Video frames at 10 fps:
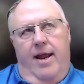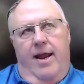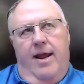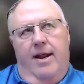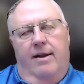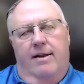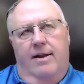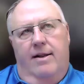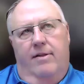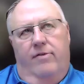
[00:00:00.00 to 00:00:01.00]
and
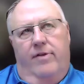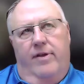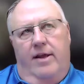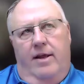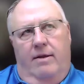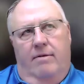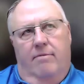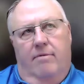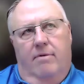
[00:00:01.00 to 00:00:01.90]
the